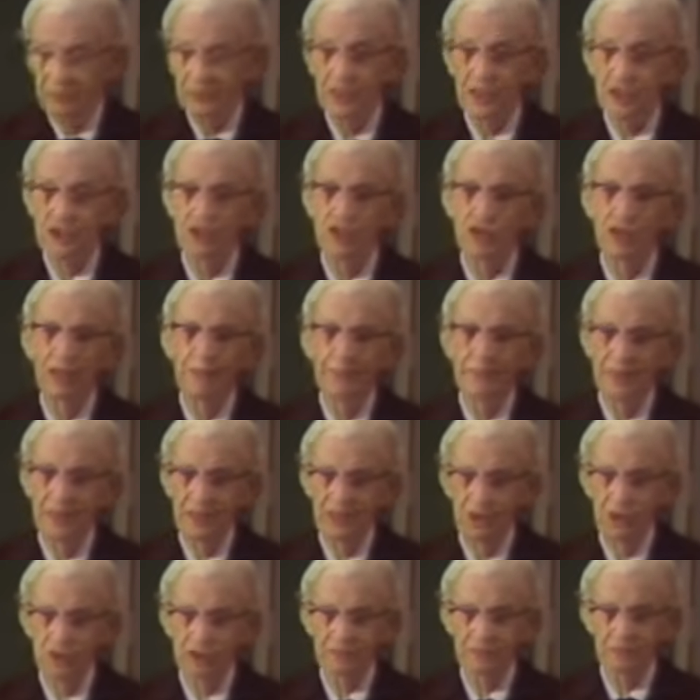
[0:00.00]
extremely
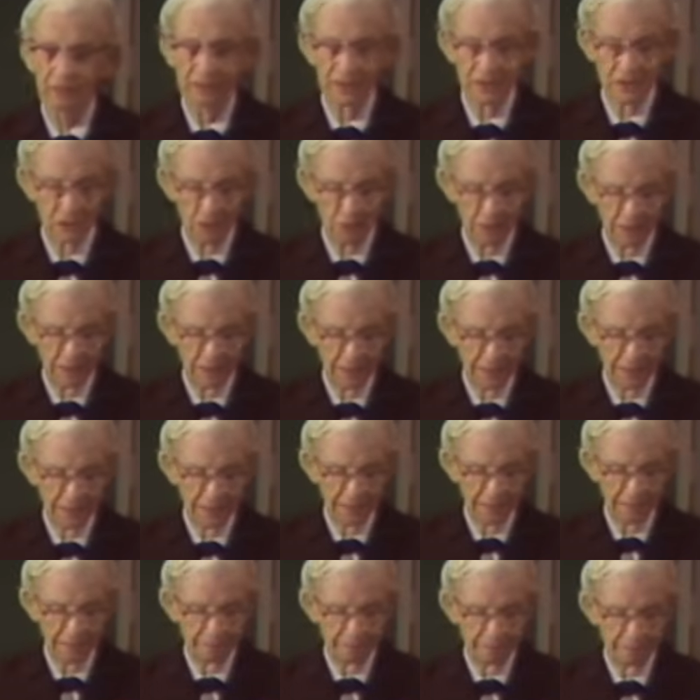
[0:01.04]
useful, and so did
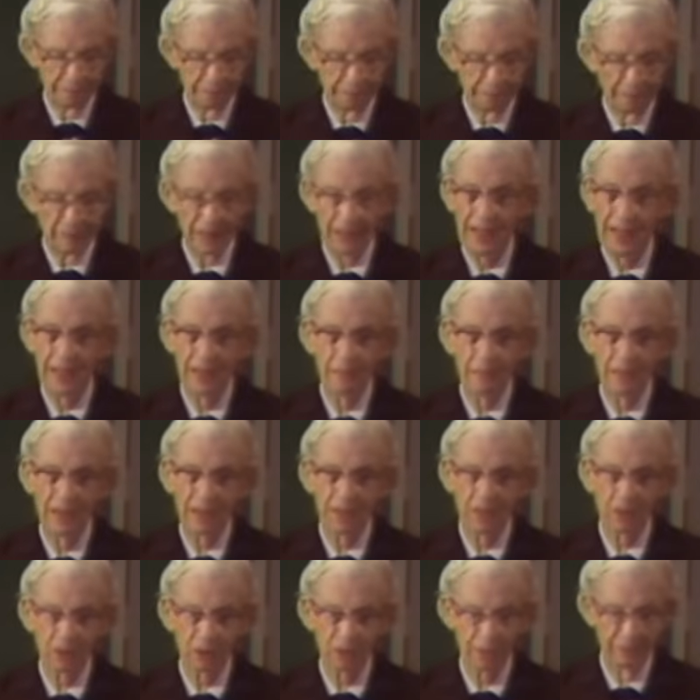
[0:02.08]
they. They had a
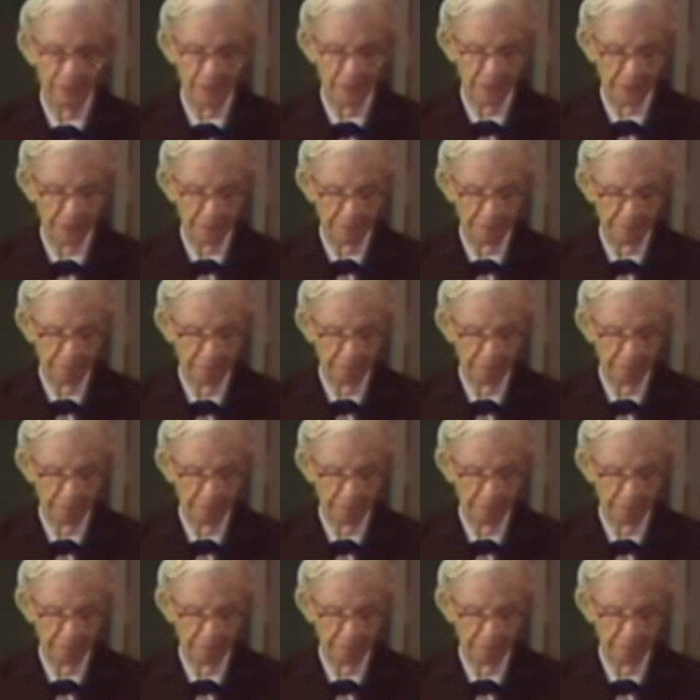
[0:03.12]
microcomputer.